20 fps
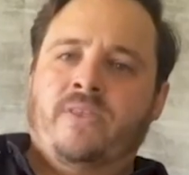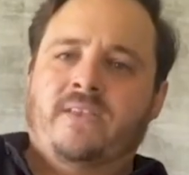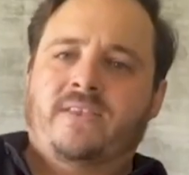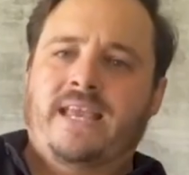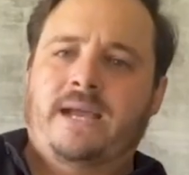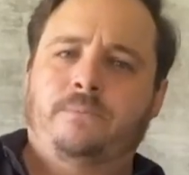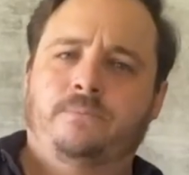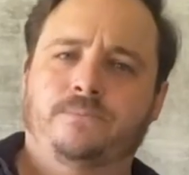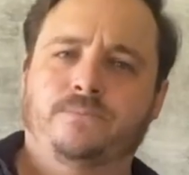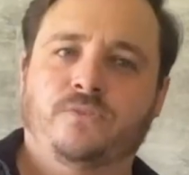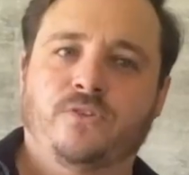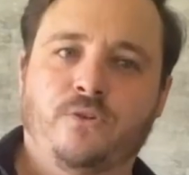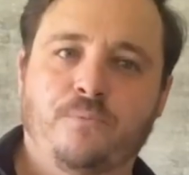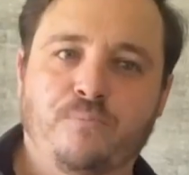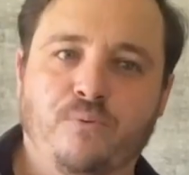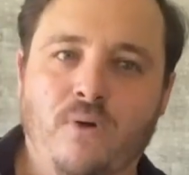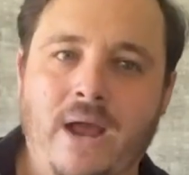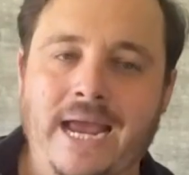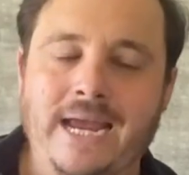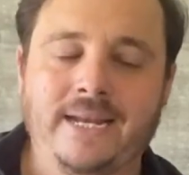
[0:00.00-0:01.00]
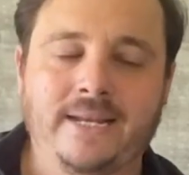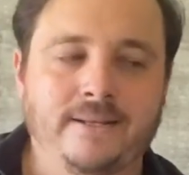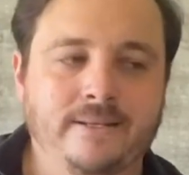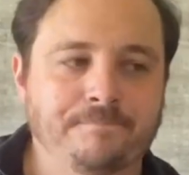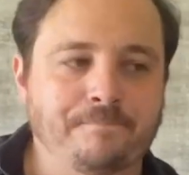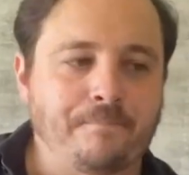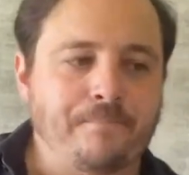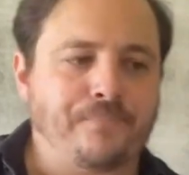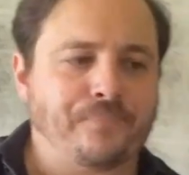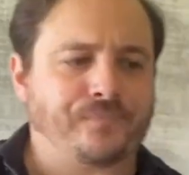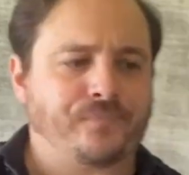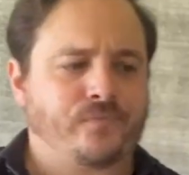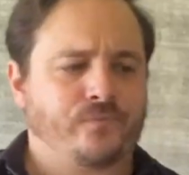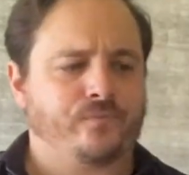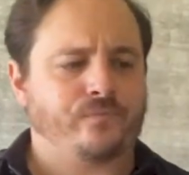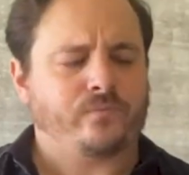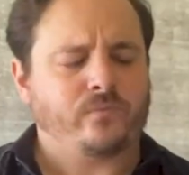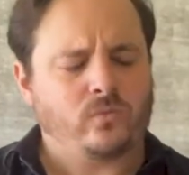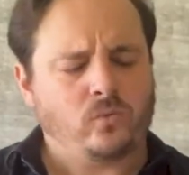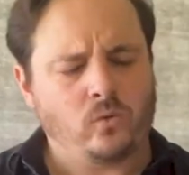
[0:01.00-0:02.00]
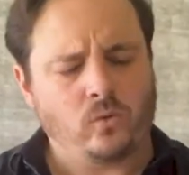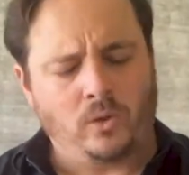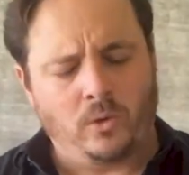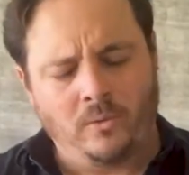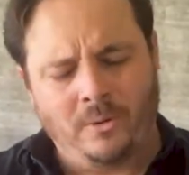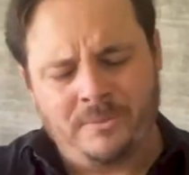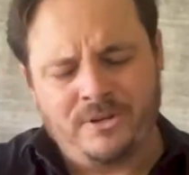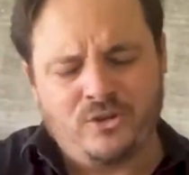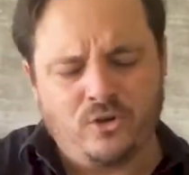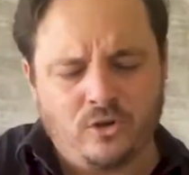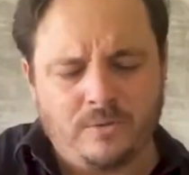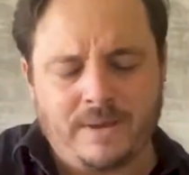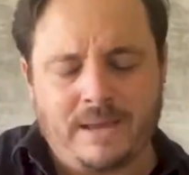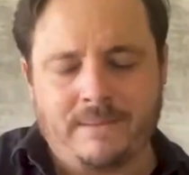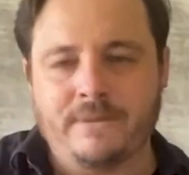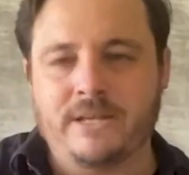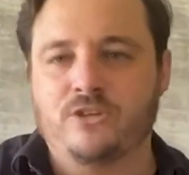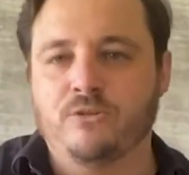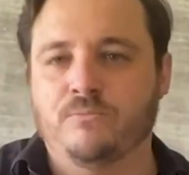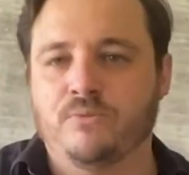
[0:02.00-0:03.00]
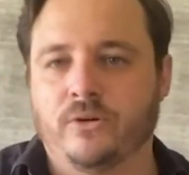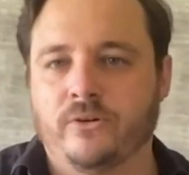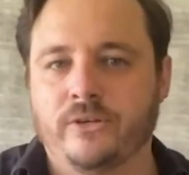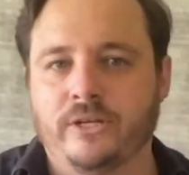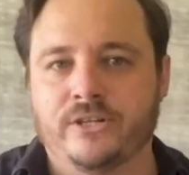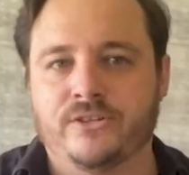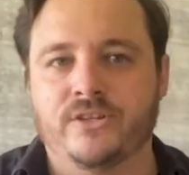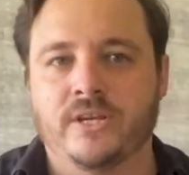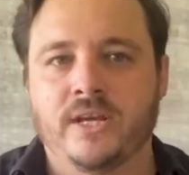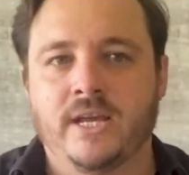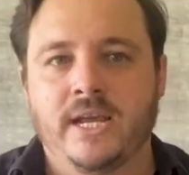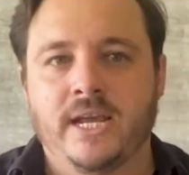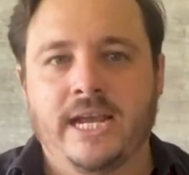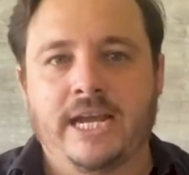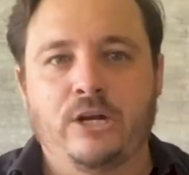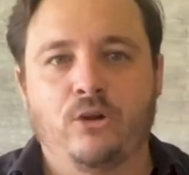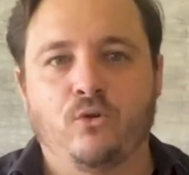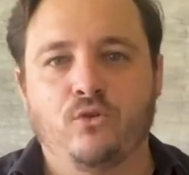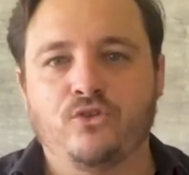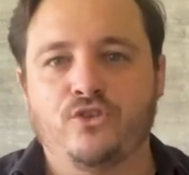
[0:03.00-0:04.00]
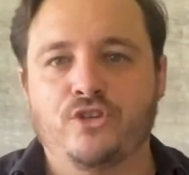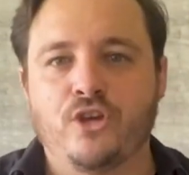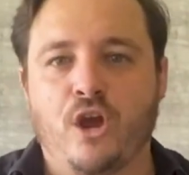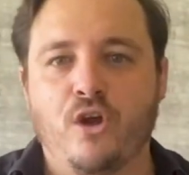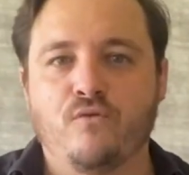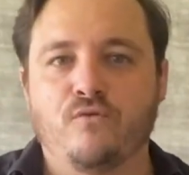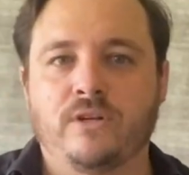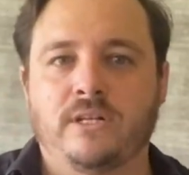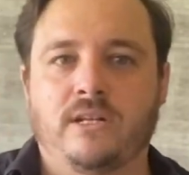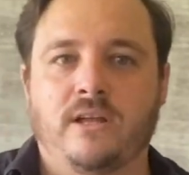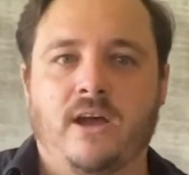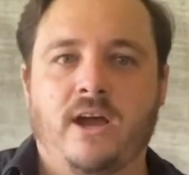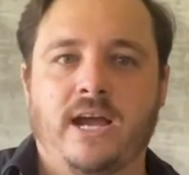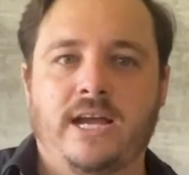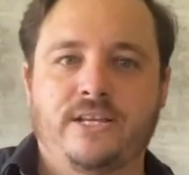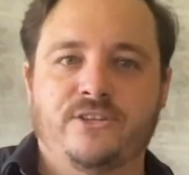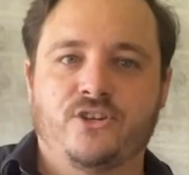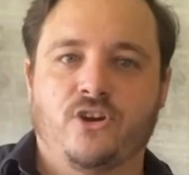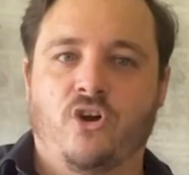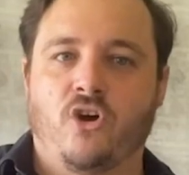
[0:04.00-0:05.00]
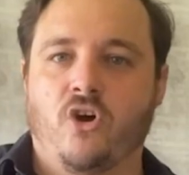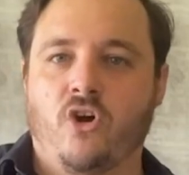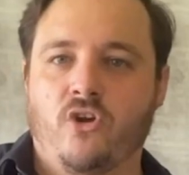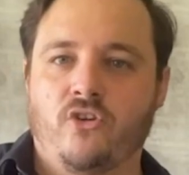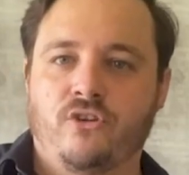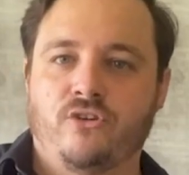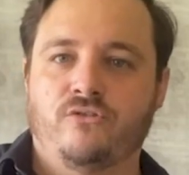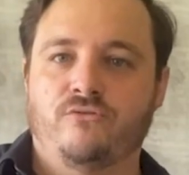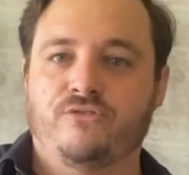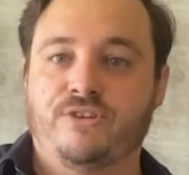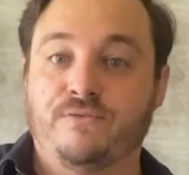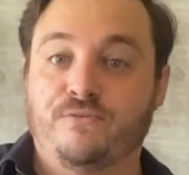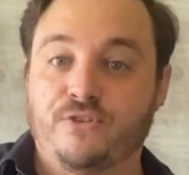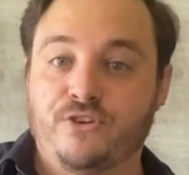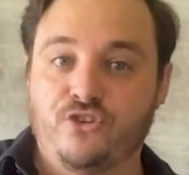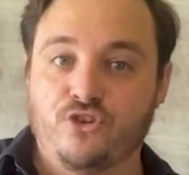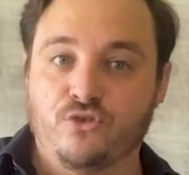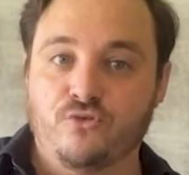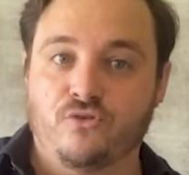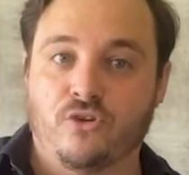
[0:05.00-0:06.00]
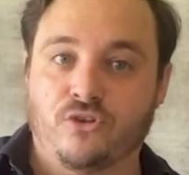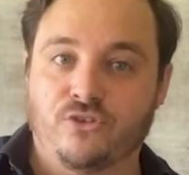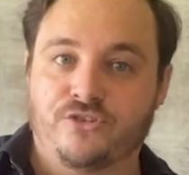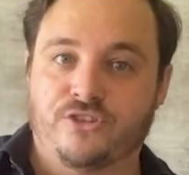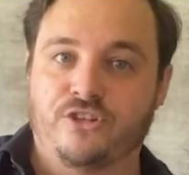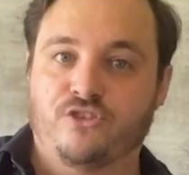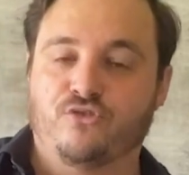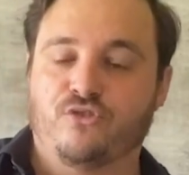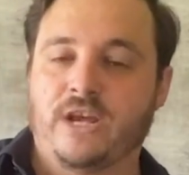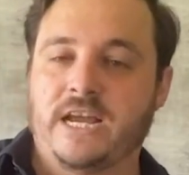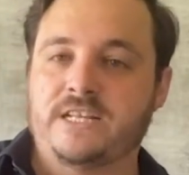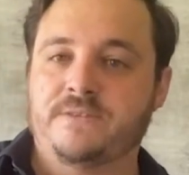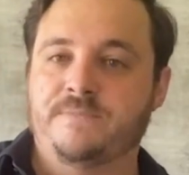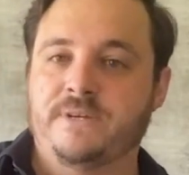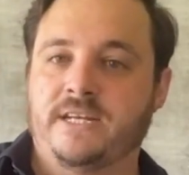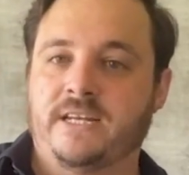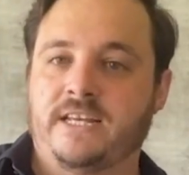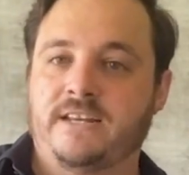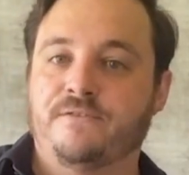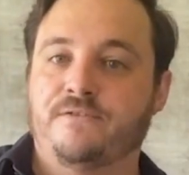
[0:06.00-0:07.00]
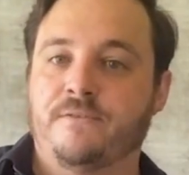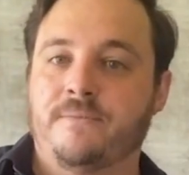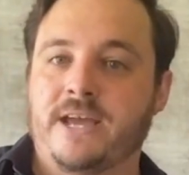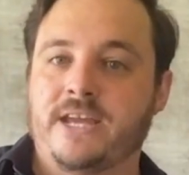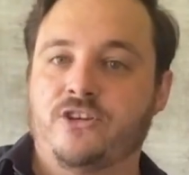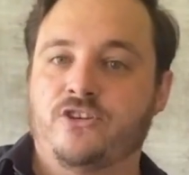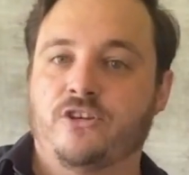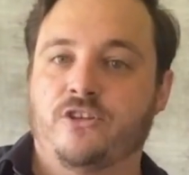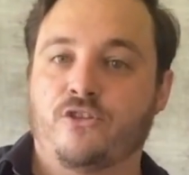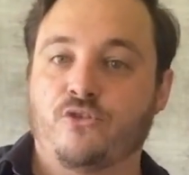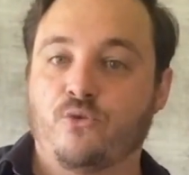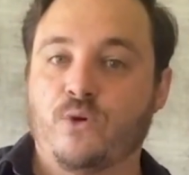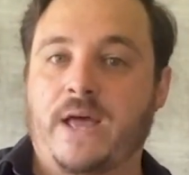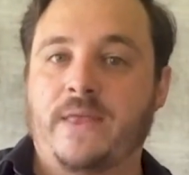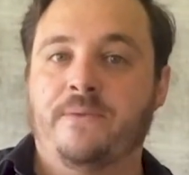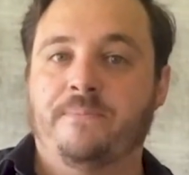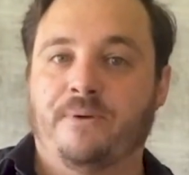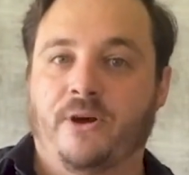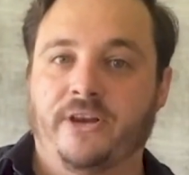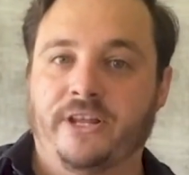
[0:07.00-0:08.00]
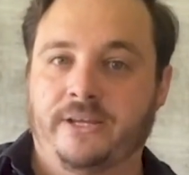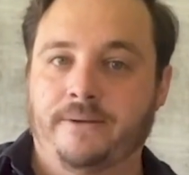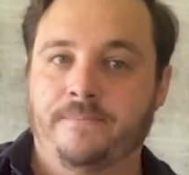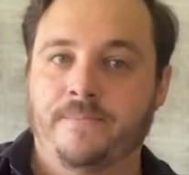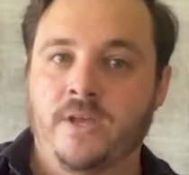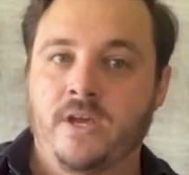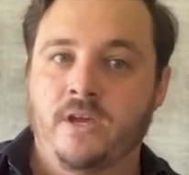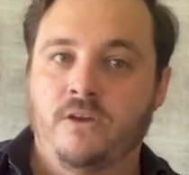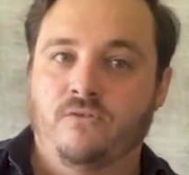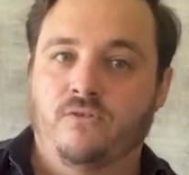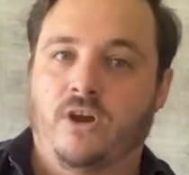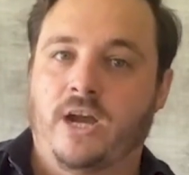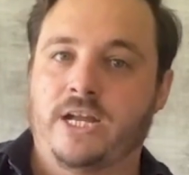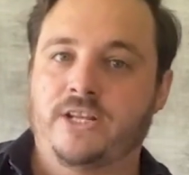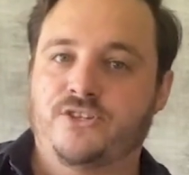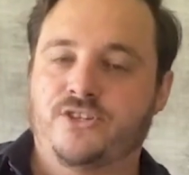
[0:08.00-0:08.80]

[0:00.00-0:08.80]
Now, the brain, when we talk about mental brilliance, it also relies on different neurons to transmit information throughout the body, right?